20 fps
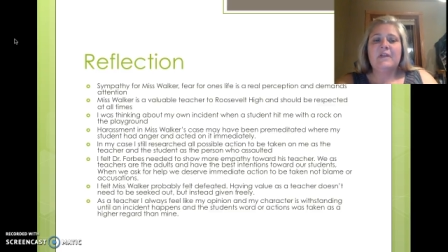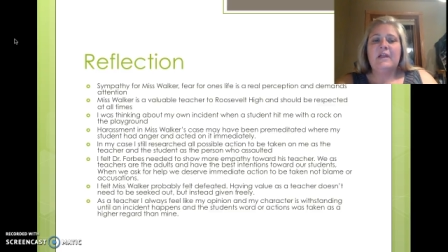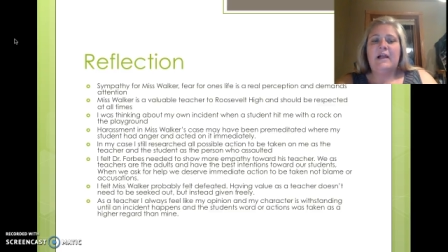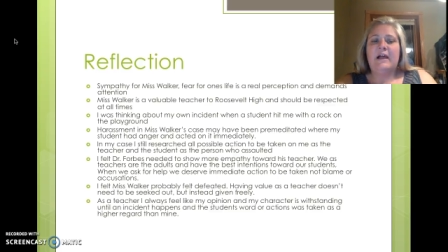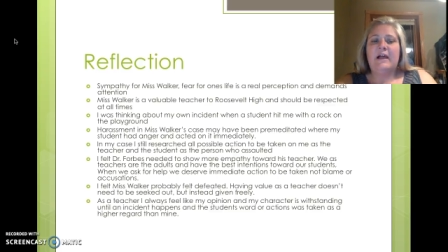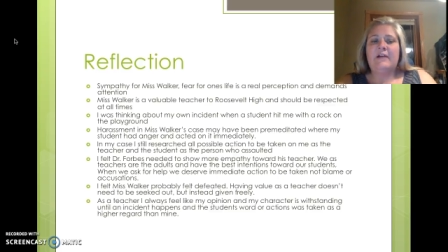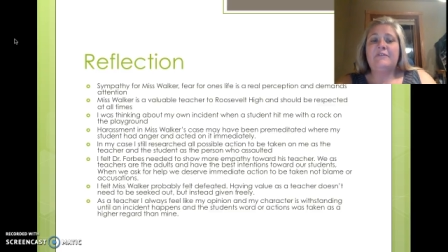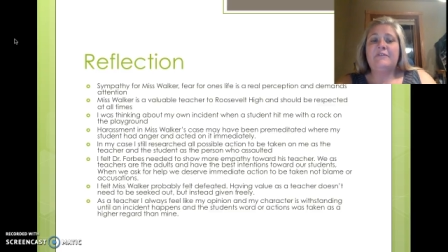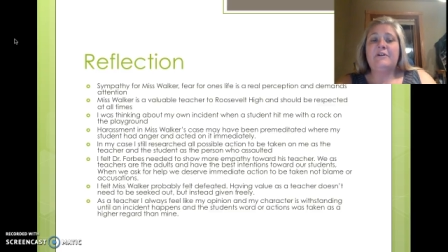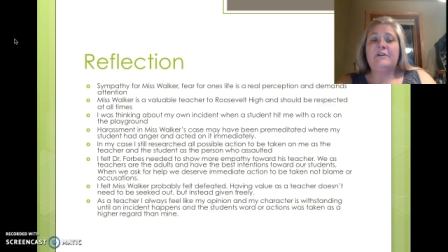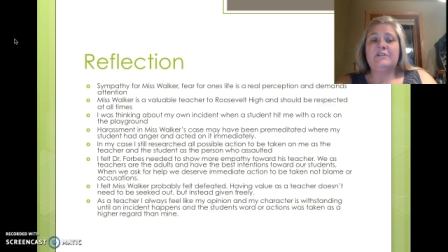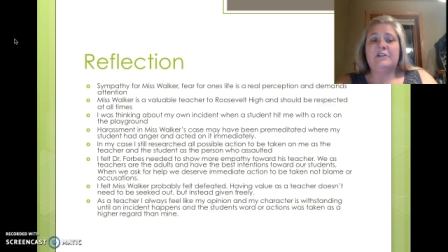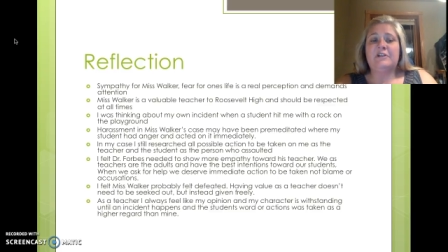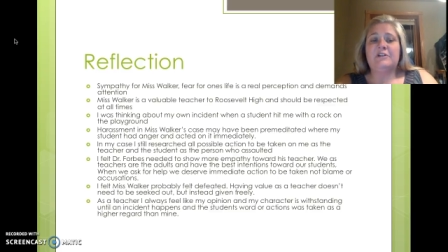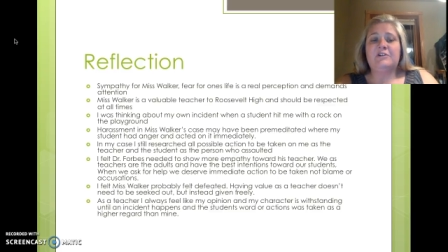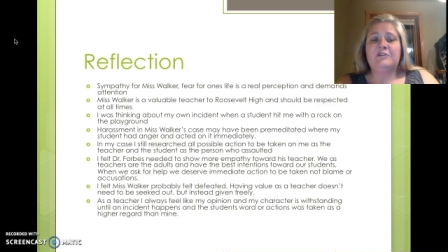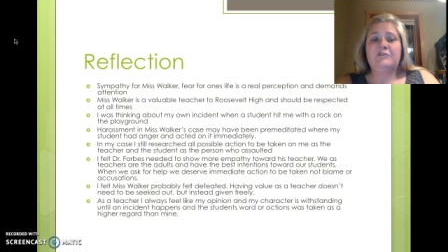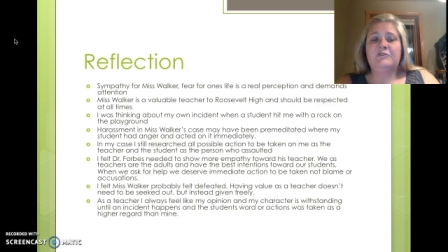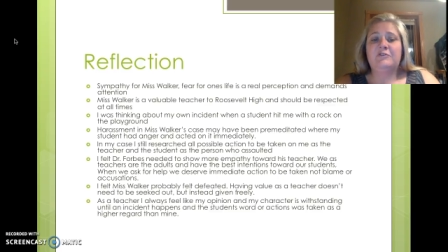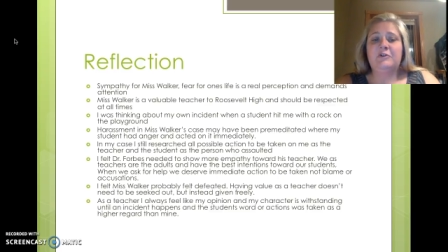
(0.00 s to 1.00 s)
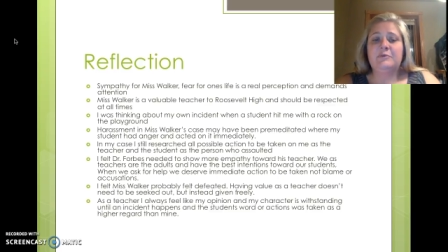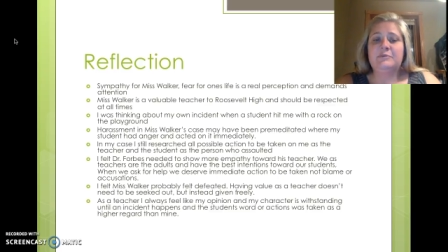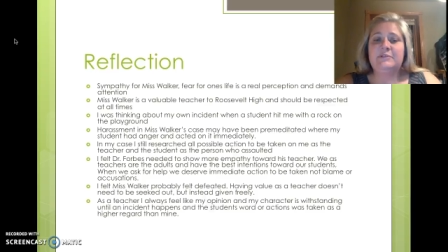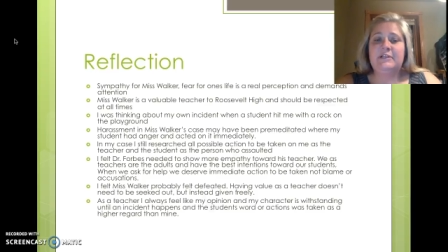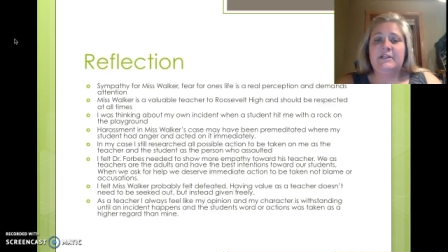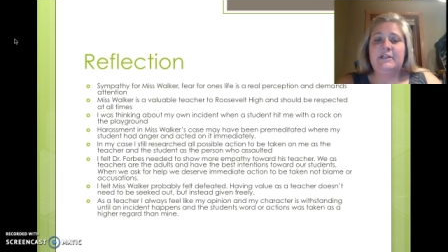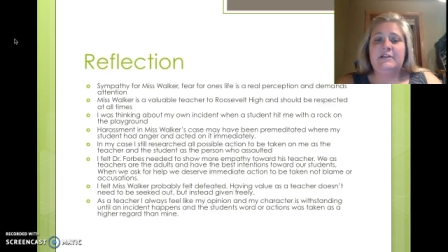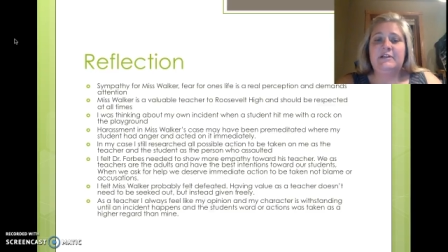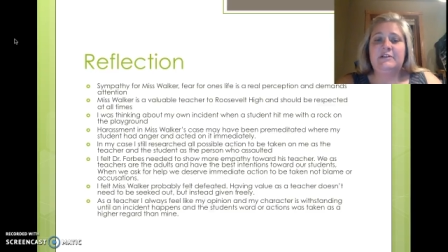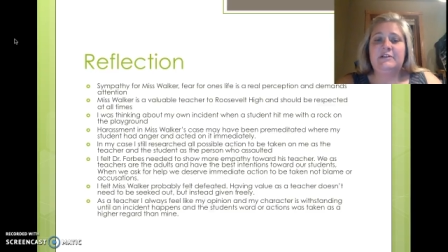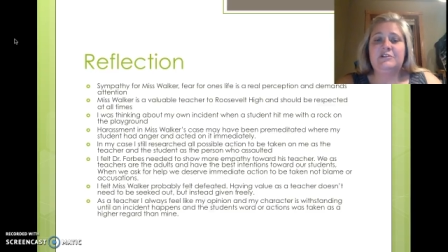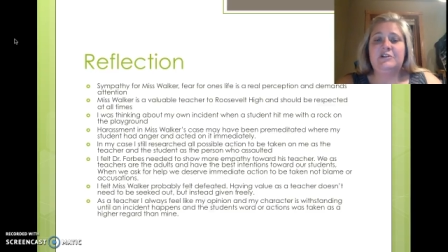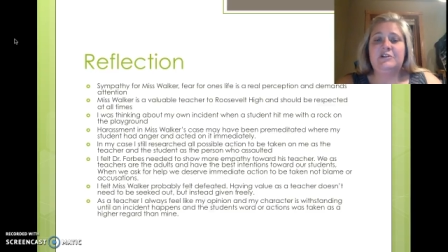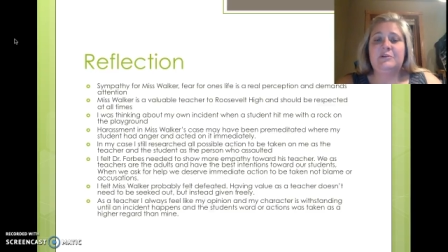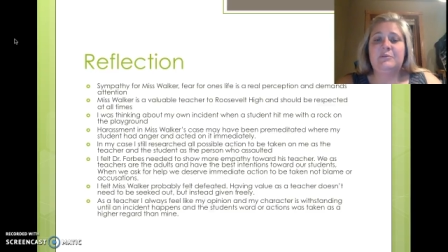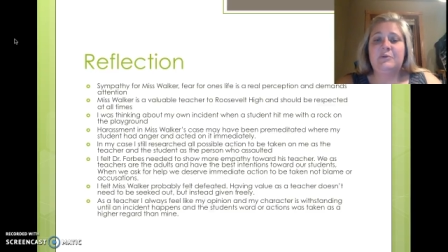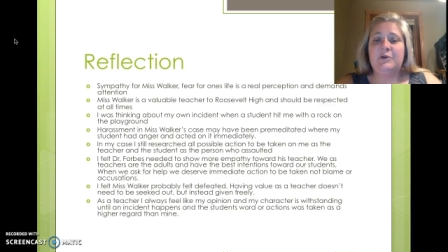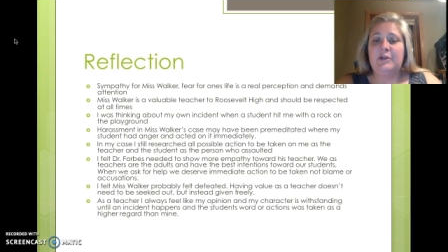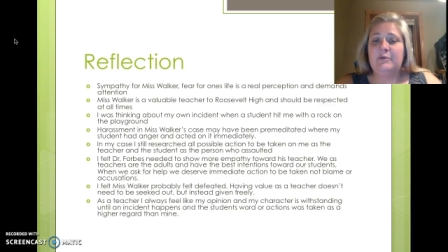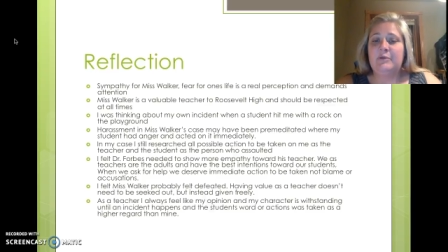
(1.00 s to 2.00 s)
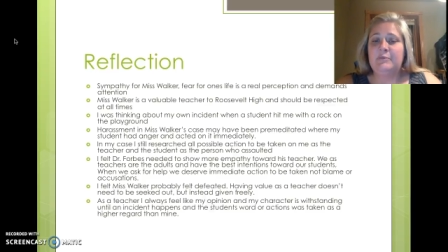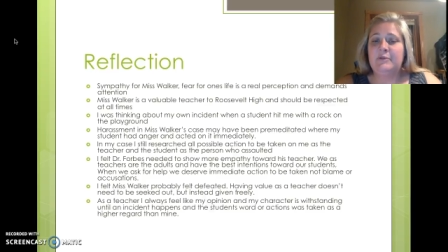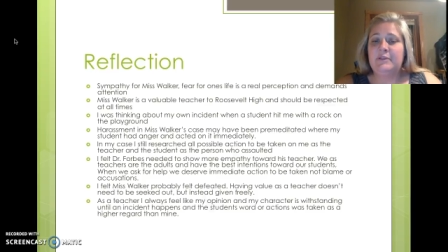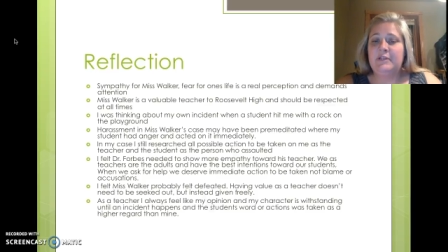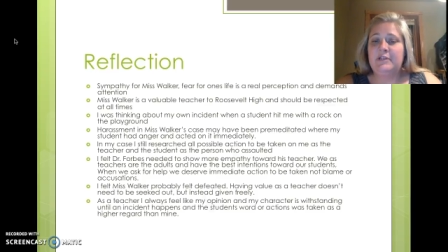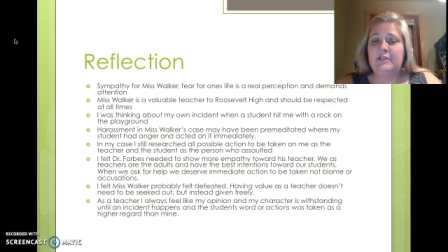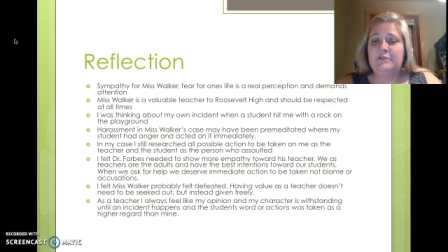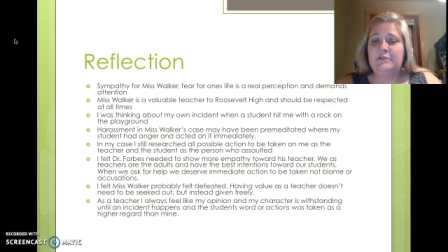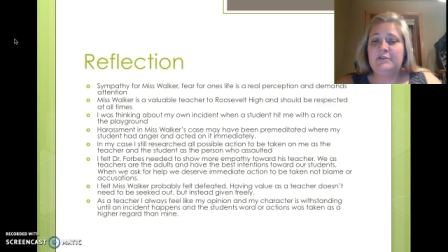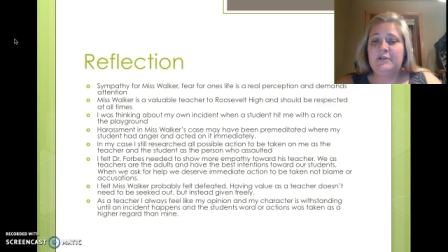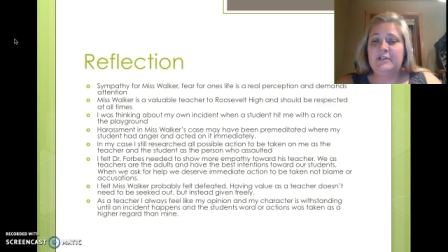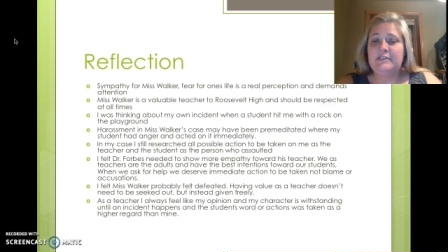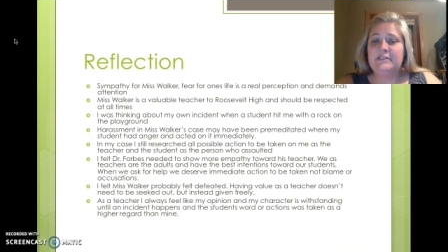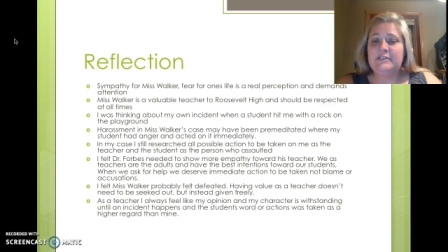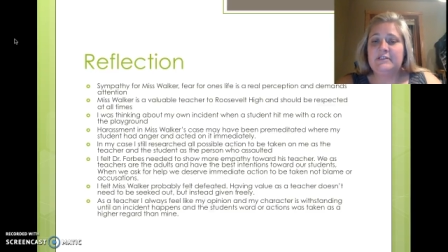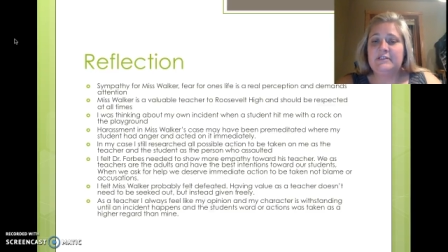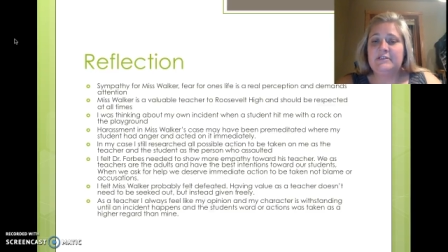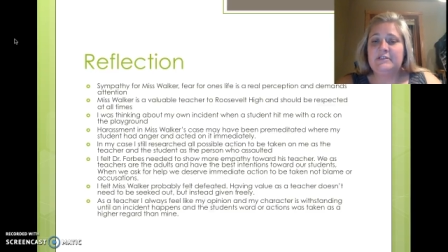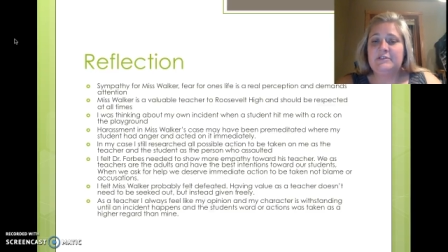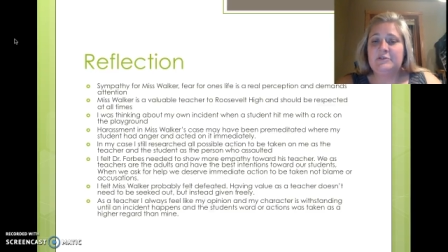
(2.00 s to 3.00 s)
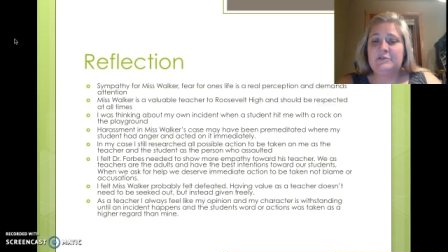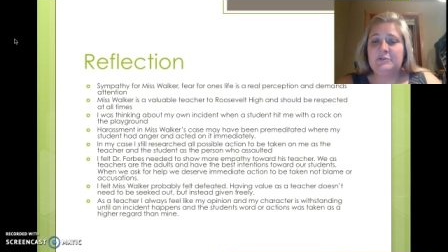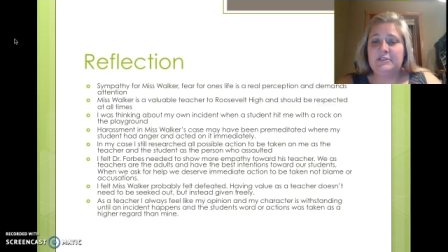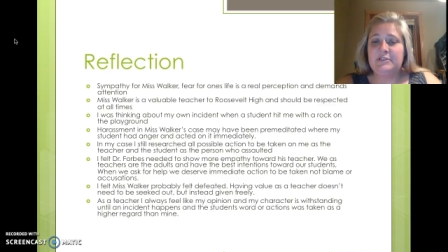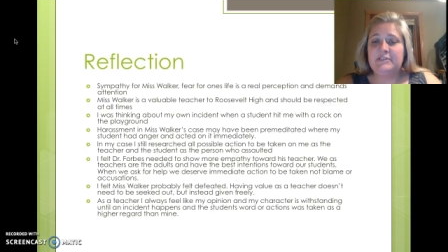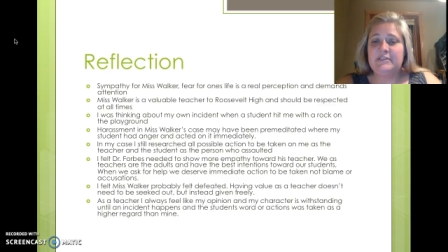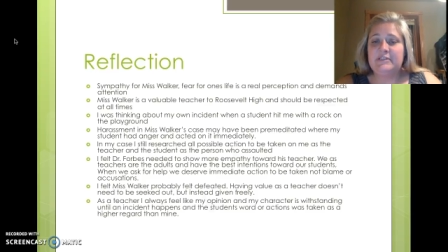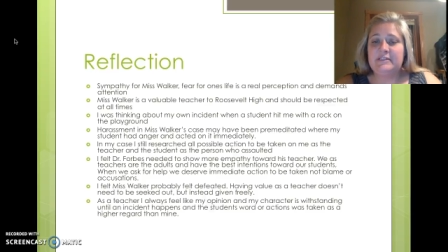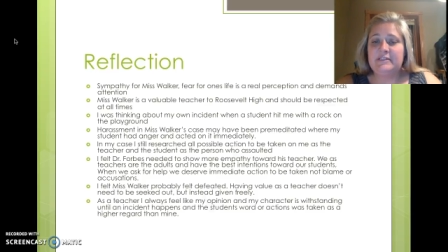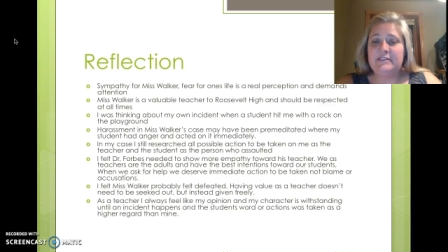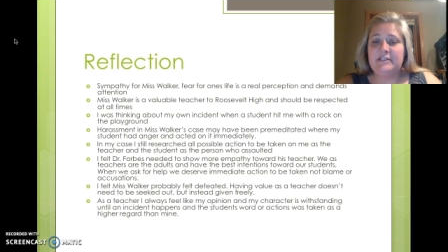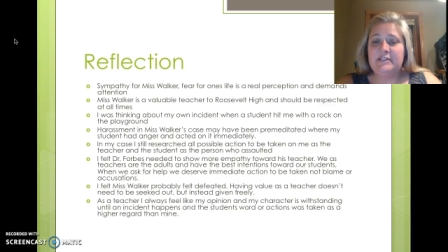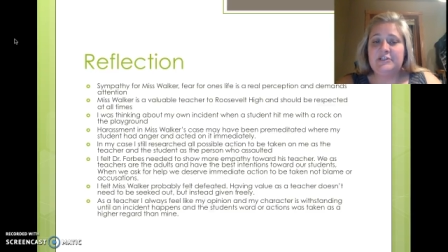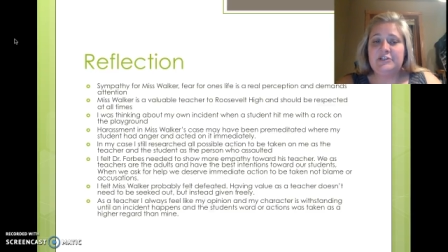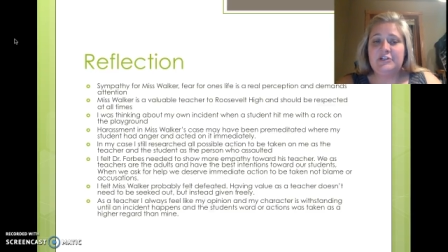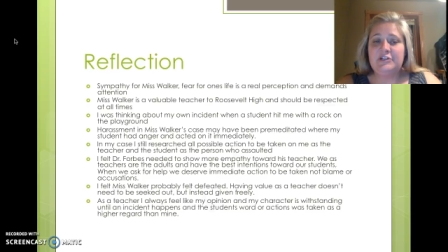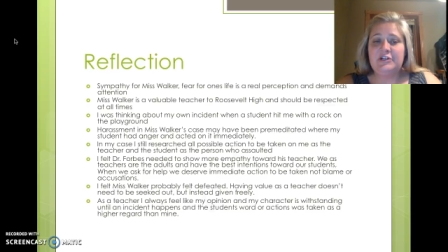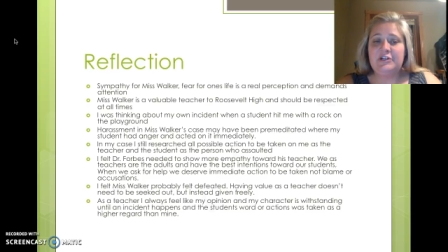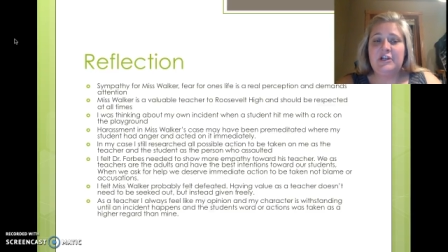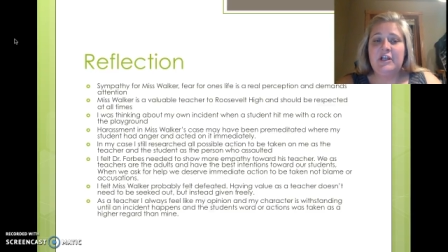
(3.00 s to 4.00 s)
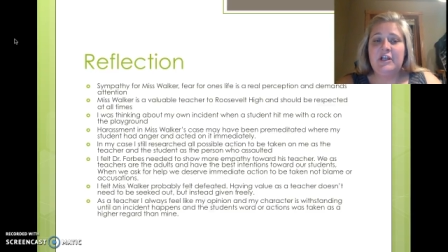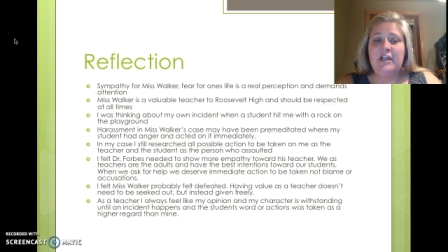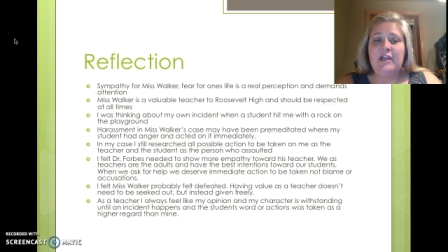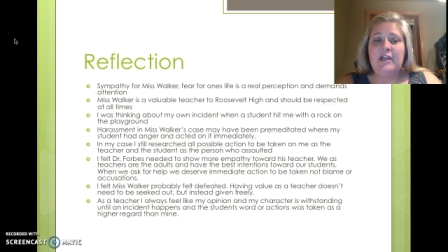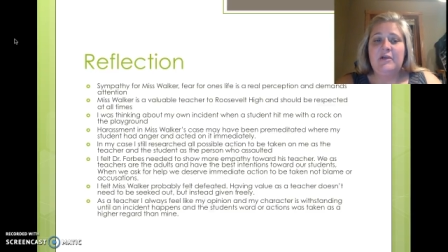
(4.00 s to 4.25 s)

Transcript: I felt Dr. Forbes needed to show more empathy towards his teacher.